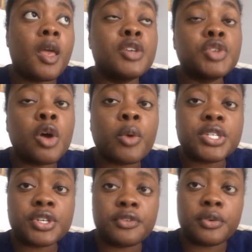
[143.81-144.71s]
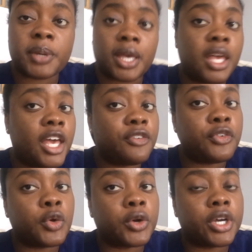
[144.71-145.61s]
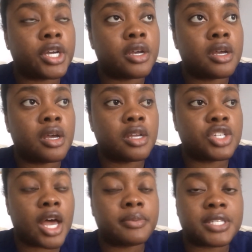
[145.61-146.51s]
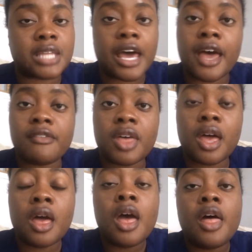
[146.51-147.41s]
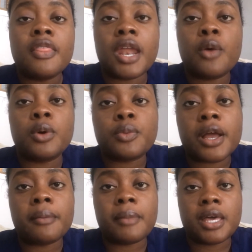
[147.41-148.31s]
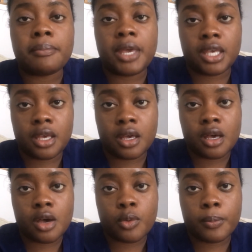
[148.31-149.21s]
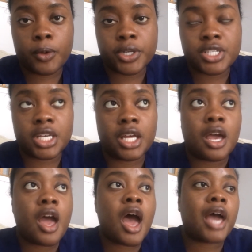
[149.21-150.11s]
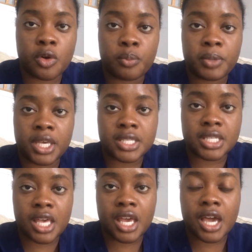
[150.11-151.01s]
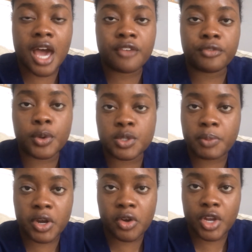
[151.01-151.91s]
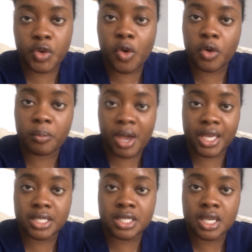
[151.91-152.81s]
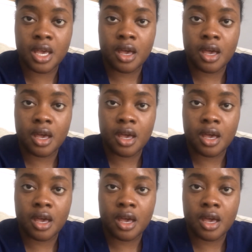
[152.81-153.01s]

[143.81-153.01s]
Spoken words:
So it works good for me. If your job does not have that, then I would recommend making a report sheet because it kind of flows better in your own mind